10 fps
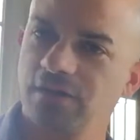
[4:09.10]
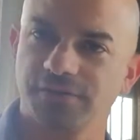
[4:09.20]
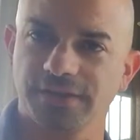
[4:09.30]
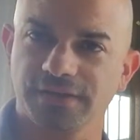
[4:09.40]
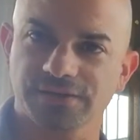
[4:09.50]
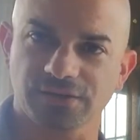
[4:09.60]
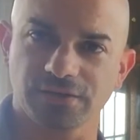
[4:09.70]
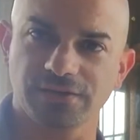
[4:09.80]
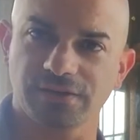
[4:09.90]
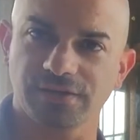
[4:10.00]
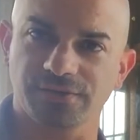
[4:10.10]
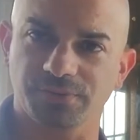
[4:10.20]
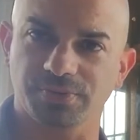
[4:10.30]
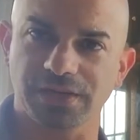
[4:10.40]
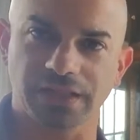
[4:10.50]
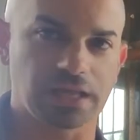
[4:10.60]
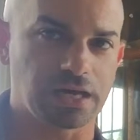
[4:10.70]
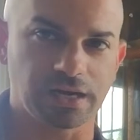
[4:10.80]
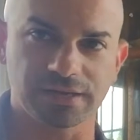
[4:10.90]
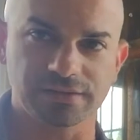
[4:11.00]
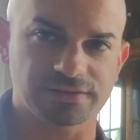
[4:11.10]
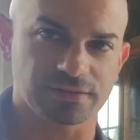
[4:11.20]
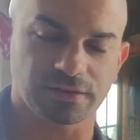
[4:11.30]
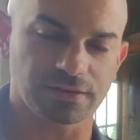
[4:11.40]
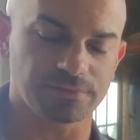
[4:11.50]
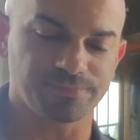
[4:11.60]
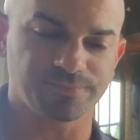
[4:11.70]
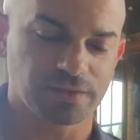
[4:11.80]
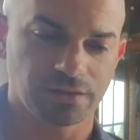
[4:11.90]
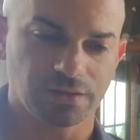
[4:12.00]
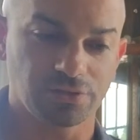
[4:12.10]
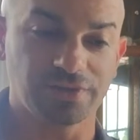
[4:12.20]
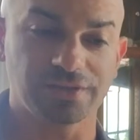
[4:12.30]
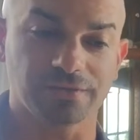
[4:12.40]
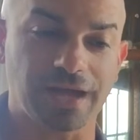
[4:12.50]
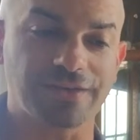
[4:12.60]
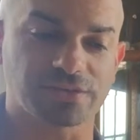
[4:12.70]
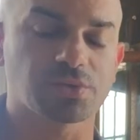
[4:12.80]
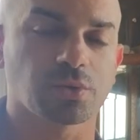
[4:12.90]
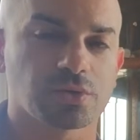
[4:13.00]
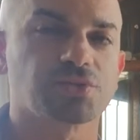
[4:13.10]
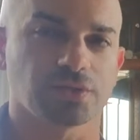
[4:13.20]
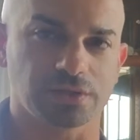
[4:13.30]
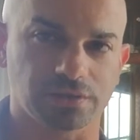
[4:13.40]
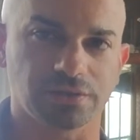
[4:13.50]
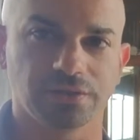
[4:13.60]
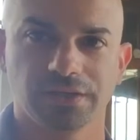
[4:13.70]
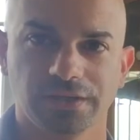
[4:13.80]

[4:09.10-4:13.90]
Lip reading: over this, or even if you're playing lines, you need to have some sort of drill.